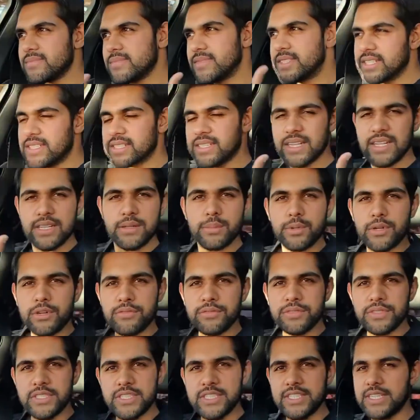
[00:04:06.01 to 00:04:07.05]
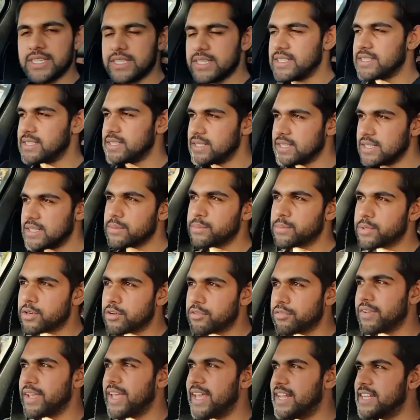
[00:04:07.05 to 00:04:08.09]
there's a little bit of a jerk, there's a little bit
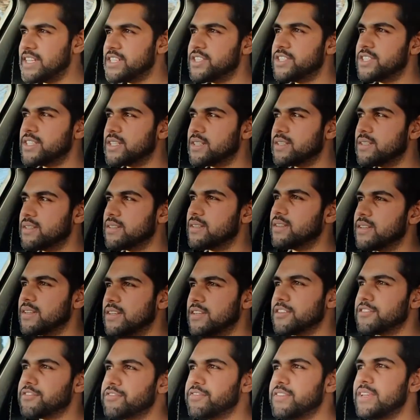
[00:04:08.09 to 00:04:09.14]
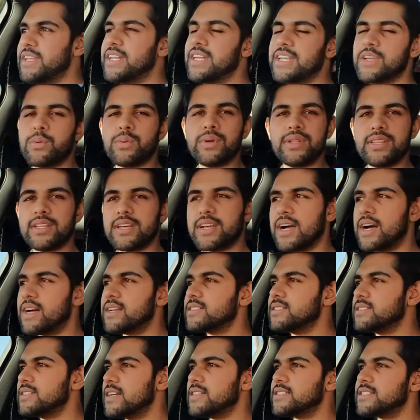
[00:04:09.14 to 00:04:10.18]
of engine feeling when the car
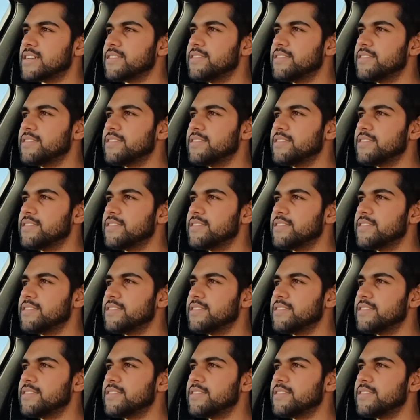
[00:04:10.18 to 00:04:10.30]
starts.